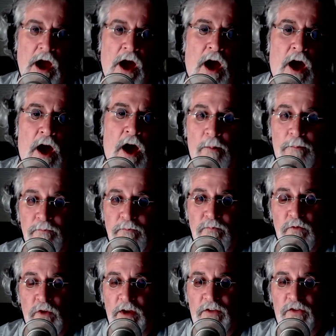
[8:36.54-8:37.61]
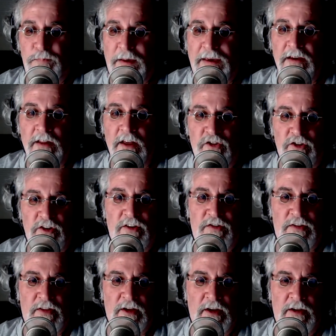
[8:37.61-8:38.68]
um, the speculation
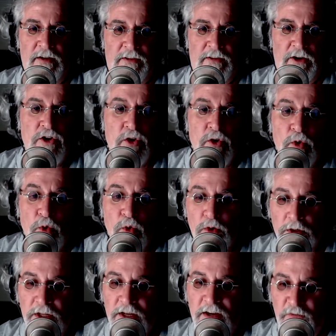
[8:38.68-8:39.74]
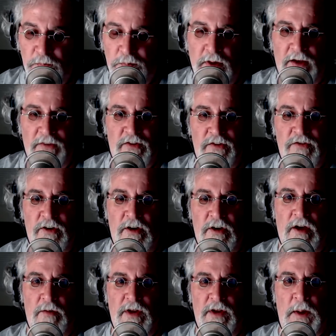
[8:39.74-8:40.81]
is the the new Leaf Plus is going to
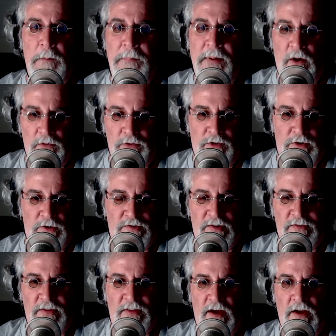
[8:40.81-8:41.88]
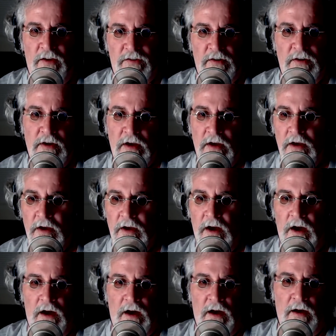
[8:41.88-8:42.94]
come in about thirty seven thousand
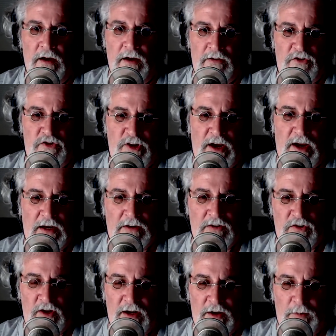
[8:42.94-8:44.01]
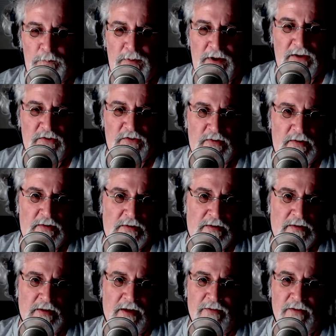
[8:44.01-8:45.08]
uh, and change at a base
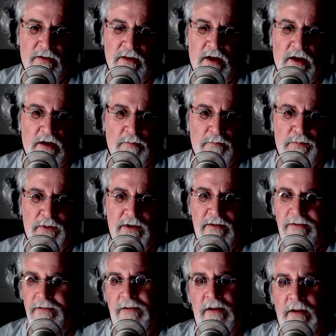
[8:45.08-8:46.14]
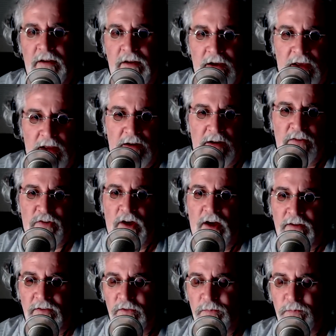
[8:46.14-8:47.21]
level. Um, but uh, again,
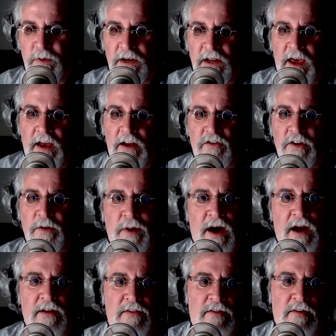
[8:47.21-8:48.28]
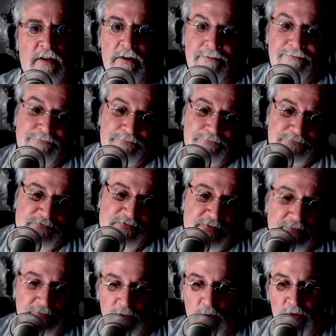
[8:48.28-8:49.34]
Nissan's been cagey about it, so
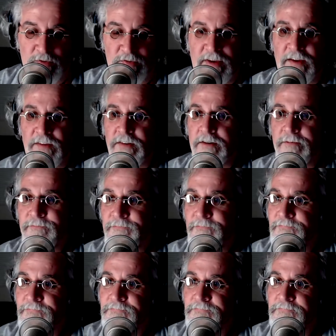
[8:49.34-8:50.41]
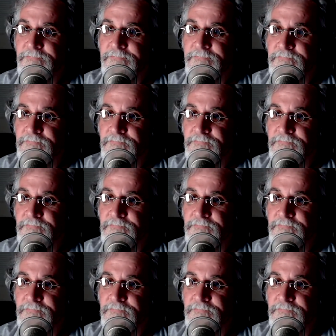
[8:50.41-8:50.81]
we're just guessing. Right,